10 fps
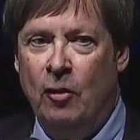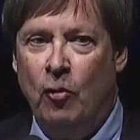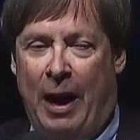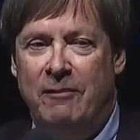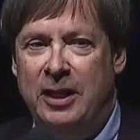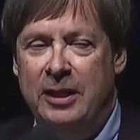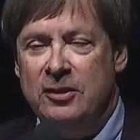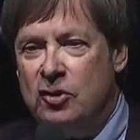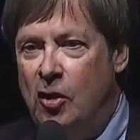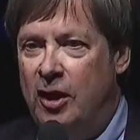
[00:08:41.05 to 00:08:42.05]
gravity
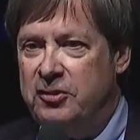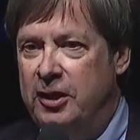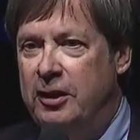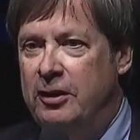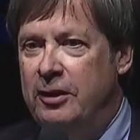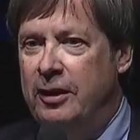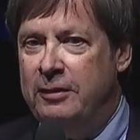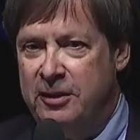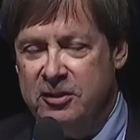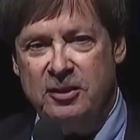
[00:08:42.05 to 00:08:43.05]
is
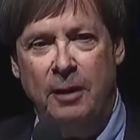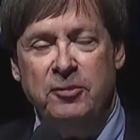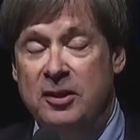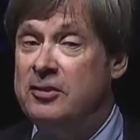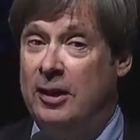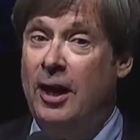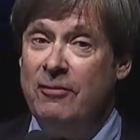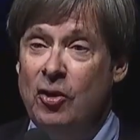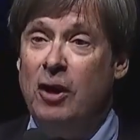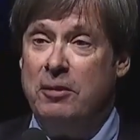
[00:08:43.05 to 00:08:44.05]
causing this substance. And I've
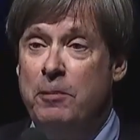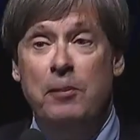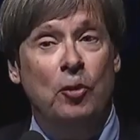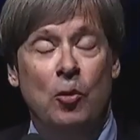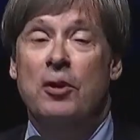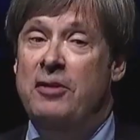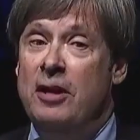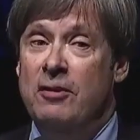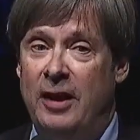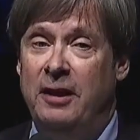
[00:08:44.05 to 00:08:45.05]
talked to people who were
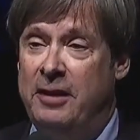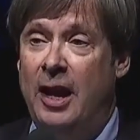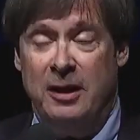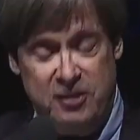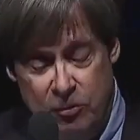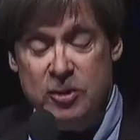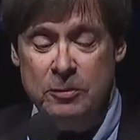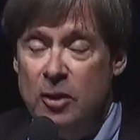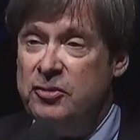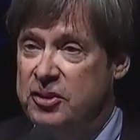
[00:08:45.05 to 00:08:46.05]
there that day and said it was the
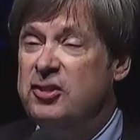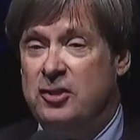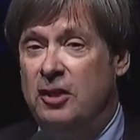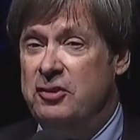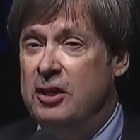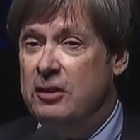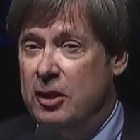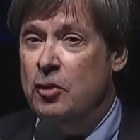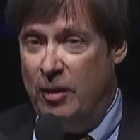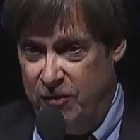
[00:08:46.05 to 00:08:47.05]
most disgusting
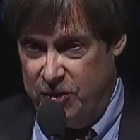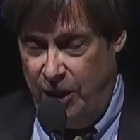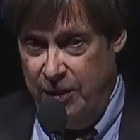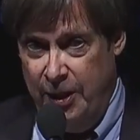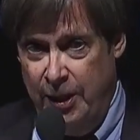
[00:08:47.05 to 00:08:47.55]
thing you ever saw.